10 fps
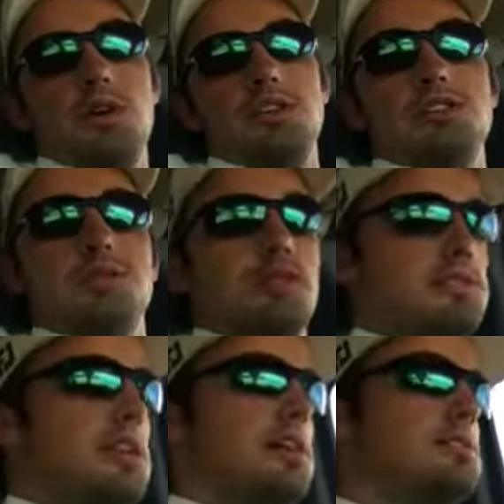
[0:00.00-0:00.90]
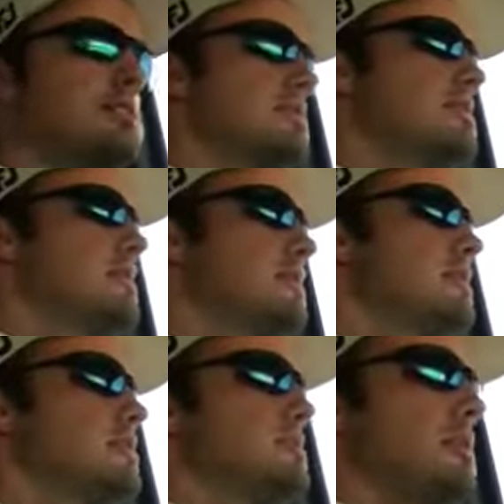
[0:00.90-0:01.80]
which is nice,
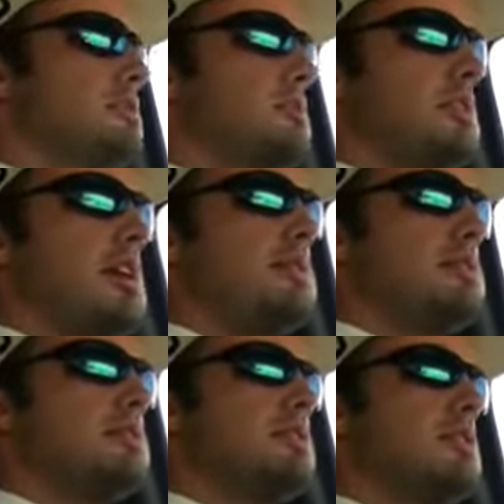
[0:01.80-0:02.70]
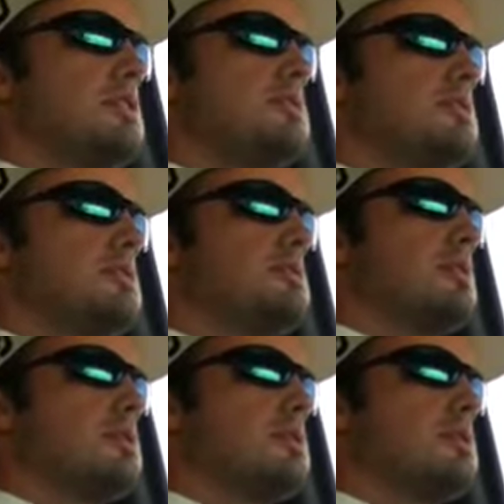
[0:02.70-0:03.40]
especially when you have a 30-foot